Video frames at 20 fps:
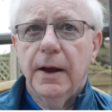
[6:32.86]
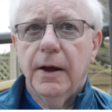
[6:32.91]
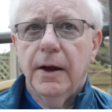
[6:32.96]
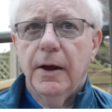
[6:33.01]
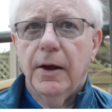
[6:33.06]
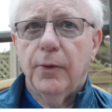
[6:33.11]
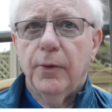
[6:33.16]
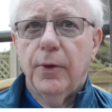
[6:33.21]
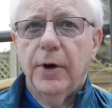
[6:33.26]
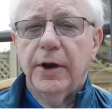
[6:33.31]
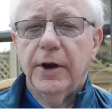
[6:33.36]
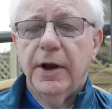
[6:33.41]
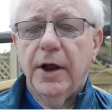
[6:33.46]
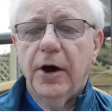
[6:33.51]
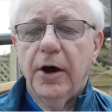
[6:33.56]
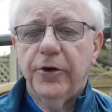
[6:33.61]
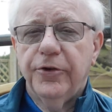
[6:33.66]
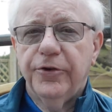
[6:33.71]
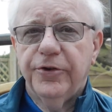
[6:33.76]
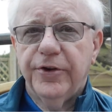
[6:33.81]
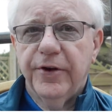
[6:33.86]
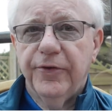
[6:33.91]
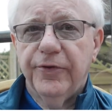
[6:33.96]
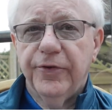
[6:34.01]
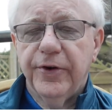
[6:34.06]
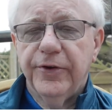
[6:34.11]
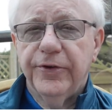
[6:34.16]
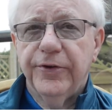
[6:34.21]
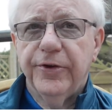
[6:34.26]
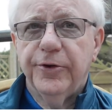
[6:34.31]
One large
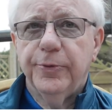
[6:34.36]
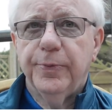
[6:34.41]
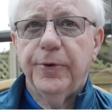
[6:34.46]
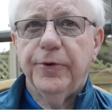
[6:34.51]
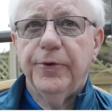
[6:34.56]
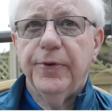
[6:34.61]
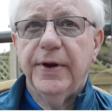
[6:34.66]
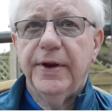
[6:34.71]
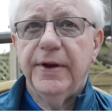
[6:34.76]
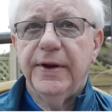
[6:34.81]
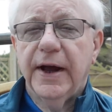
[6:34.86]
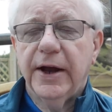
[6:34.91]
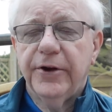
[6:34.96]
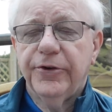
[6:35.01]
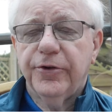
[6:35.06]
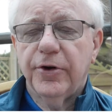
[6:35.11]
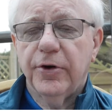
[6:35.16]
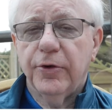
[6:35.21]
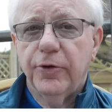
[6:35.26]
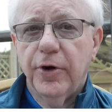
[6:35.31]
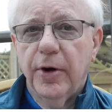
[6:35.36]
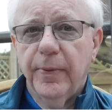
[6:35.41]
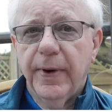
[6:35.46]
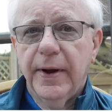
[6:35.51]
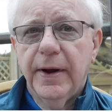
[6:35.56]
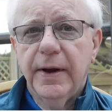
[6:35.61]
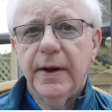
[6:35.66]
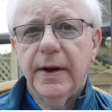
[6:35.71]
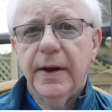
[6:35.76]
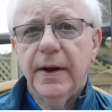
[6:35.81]
difference is between natural
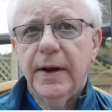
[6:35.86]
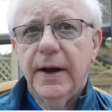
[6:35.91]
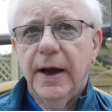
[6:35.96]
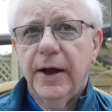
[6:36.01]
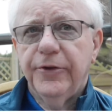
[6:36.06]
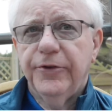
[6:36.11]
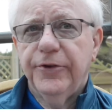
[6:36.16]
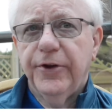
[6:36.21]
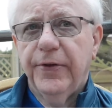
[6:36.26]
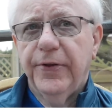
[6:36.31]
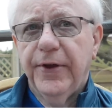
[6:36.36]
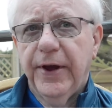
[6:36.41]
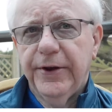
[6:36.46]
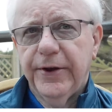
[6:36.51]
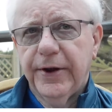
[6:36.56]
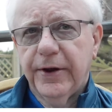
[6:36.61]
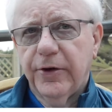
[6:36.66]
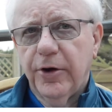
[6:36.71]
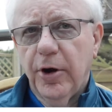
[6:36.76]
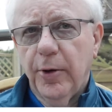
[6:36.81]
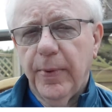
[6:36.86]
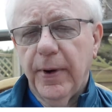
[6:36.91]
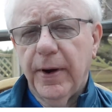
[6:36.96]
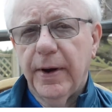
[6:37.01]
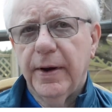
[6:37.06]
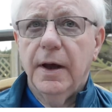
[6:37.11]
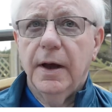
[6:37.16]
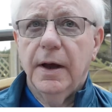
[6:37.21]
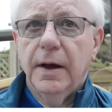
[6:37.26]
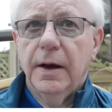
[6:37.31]
rubber and synthetic rubber.
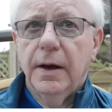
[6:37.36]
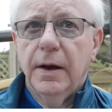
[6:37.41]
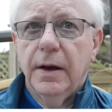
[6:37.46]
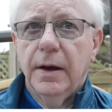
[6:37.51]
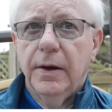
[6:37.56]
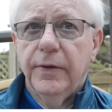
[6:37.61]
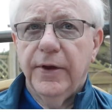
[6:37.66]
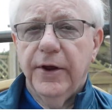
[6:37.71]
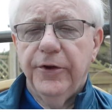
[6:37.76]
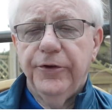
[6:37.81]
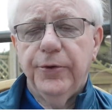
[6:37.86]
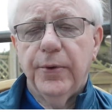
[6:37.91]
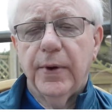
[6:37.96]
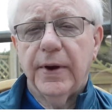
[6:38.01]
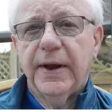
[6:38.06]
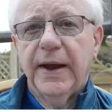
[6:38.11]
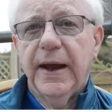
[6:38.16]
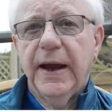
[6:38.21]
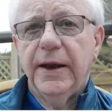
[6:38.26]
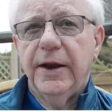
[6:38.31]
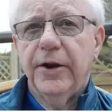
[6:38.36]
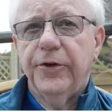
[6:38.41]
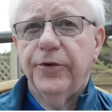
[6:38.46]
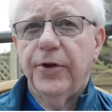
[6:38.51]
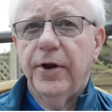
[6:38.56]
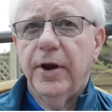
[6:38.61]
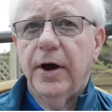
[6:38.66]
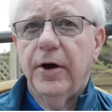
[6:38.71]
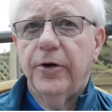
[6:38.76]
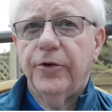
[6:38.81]
The issue again is the
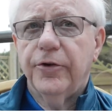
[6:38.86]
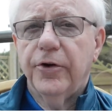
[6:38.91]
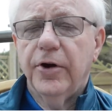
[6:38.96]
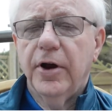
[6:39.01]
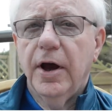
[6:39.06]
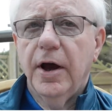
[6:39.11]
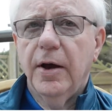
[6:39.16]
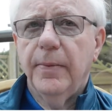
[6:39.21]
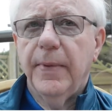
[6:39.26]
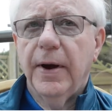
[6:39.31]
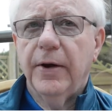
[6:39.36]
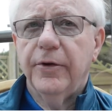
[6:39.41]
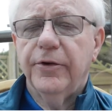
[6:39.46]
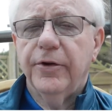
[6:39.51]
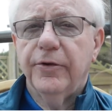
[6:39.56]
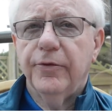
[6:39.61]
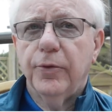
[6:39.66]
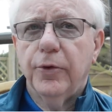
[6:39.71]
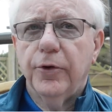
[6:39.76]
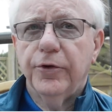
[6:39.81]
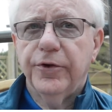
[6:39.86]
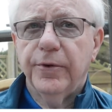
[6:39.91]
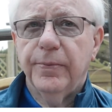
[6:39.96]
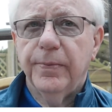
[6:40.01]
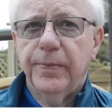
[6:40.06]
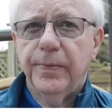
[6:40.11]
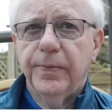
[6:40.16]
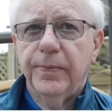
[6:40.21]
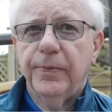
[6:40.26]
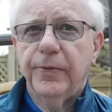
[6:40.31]
larger amount of water
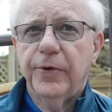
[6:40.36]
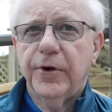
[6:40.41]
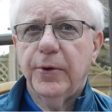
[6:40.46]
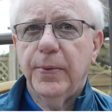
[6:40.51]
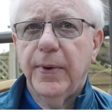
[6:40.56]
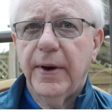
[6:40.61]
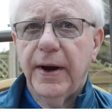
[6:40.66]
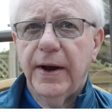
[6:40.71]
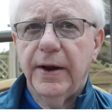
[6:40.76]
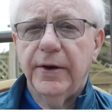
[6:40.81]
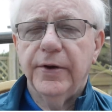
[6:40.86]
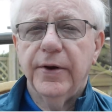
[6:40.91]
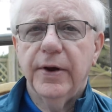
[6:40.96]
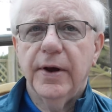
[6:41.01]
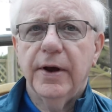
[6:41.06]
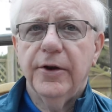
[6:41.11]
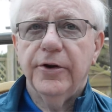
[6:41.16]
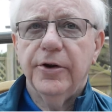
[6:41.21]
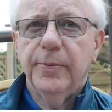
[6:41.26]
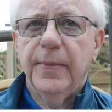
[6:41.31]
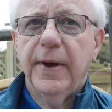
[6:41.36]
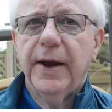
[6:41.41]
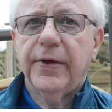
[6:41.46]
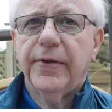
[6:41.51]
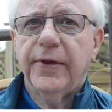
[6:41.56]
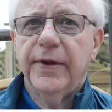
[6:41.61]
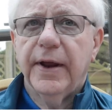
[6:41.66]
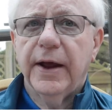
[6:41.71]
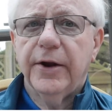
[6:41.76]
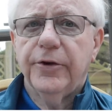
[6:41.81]
required to make
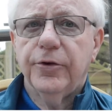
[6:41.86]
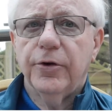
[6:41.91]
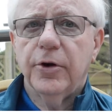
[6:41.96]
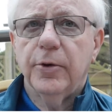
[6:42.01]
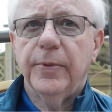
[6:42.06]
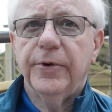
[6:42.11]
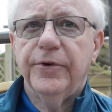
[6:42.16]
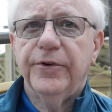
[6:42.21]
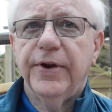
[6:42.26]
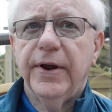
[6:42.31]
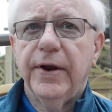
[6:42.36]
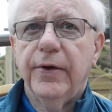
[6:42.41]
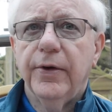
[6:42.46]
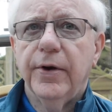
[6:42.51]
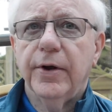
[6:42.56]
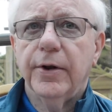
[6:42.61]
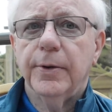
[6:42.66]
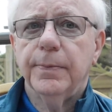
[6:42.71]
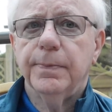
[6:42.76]
the natural material.